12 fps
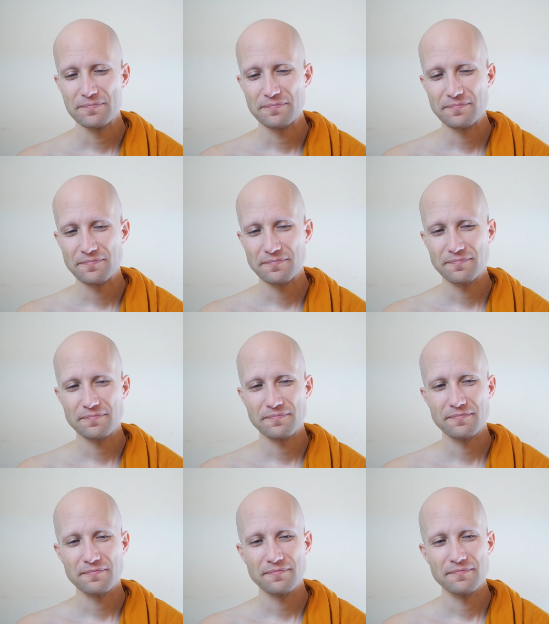
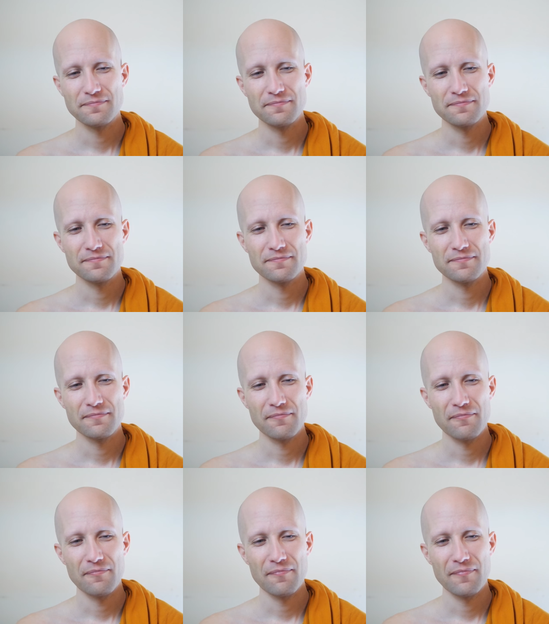
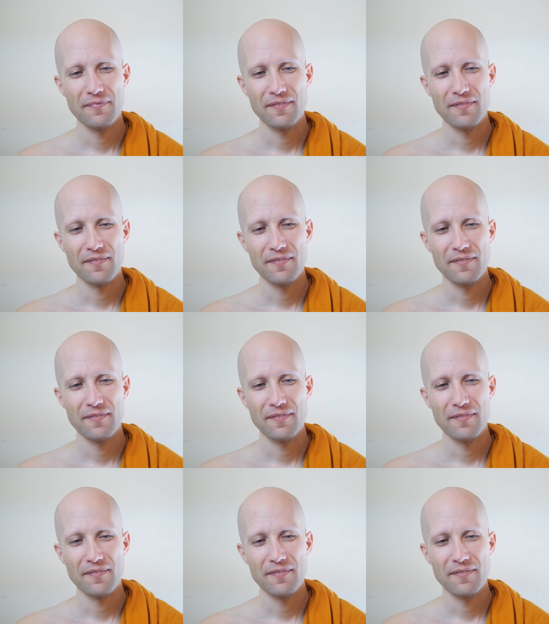Nothing is said.